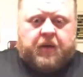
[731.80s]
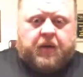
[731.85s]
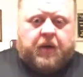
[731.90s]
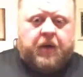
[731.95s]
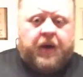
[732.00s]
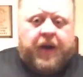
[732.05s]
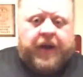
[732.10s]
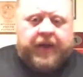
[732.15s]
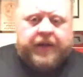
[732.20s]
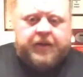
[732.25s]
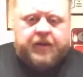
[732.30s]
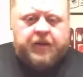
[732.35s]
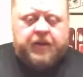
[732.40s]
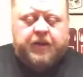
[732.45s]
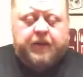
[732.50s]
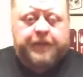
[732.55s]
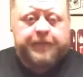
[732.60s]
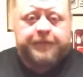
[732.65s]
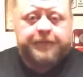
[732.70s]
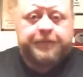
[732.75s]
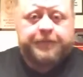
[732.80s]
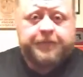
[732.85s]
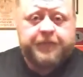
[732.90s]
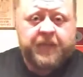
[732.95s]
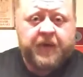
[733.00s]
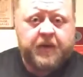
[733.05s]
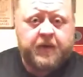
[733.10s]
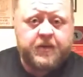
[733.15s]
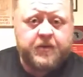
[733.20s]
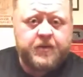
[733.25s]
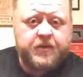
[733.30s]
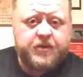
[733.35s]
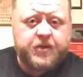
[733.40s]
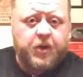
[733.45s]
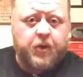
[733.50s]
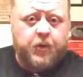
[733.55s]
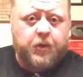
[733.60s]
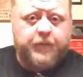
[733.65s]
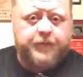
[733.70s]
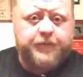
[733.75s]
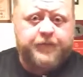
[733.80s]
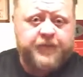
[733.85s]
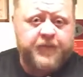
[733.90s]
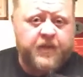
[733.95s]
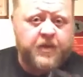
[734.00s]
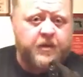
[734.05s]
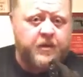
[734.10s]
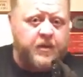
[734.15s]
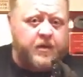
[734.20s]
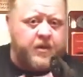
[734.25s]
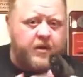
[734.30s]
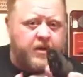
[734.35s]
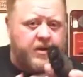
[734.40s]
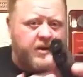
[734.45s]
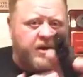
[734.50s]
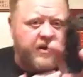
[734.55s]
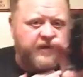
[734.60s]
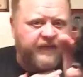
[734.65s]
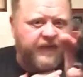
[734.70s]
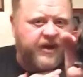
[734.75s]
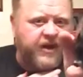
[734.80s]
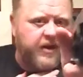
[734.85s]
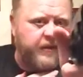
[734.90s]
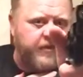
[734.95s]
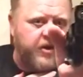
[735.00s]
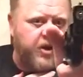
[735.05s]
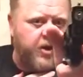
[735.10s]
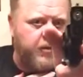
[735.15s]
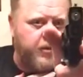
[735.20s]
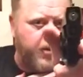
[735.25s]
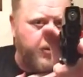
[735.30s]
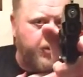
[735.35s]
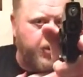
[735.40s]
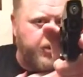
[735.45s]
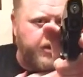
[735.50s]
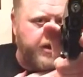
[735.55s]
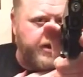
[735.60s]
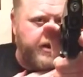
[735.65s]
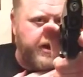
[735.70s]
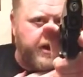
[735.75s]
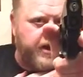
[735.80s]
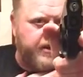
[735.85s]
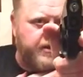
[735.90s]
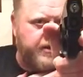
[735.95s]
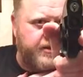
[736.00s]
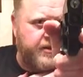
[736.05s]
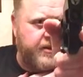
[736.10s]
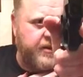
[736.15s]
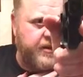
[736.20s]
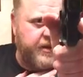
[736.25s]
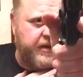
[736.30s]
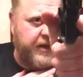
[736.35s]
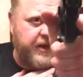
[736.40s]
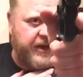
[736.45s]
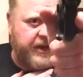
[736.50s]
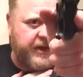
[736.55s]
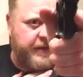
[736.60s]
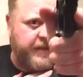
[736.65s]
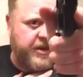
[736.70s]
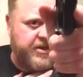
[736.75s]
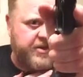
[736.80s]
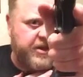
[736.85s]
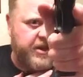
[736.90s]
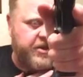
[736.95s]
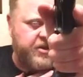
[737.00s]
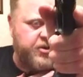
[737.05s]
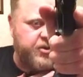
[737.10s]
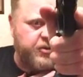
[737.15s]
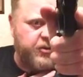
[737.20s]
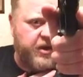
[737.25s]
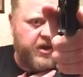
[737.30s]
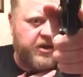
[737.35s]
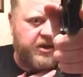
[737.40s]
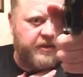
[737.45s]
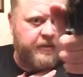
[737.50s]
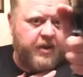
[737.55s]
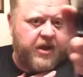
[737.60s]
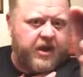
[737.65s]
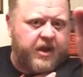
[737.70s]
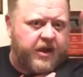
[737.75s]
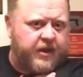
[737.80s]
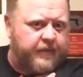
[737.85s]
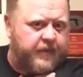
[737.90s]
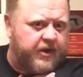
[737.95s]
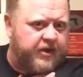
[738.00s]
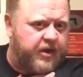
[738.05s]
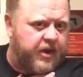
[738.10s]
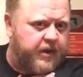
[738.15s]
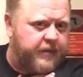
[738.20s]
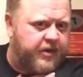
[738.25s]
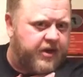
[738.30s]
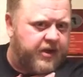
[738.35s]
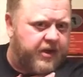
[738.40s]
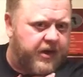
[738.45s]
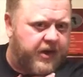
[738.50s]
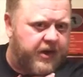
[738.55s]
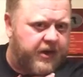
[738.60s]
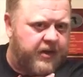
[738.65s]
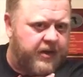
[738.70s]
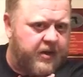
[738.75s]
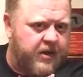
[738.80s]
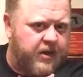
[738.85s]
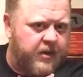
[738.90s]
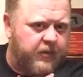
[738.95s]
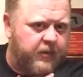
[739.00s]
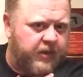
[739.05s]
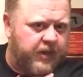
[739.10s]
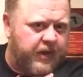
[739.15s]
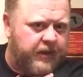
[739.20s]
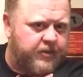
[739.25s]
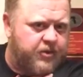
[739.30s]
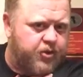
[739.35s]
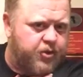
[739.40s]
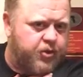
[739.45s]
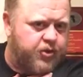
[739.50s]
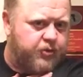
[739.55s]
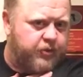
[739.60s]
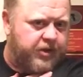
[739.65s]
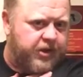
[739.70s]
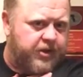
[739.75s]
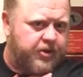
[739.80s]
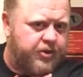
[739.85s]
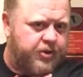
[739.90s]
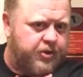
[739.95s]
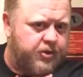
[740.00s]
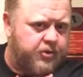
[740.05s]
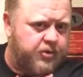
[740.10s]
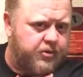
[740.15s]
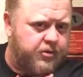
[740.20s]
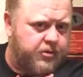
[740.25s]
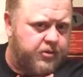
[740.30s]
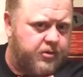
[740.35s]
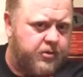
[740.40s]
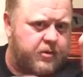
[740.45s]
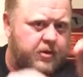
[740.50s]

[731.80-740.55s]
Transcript: All right, so if I keep my elbow pointed down and I get my sights directly behind my dominant eye, when I shoot,